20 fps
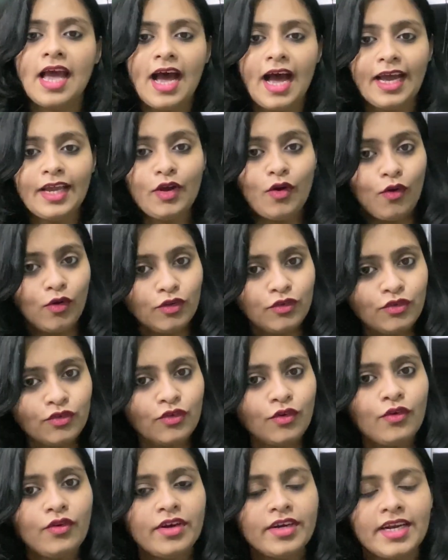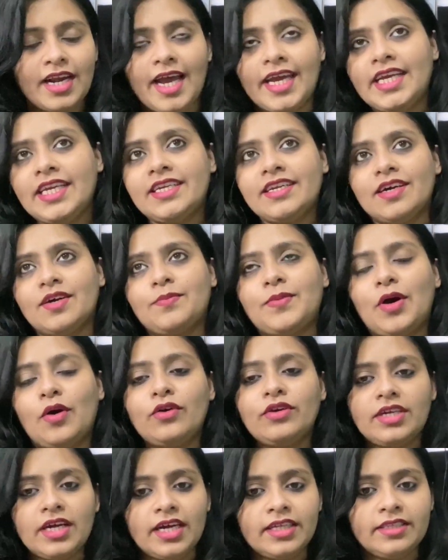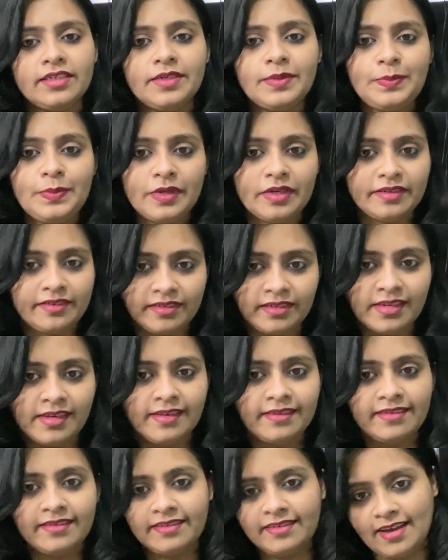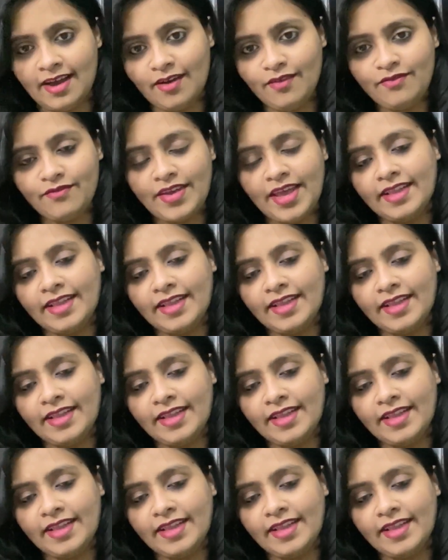I also write about other personal stuff,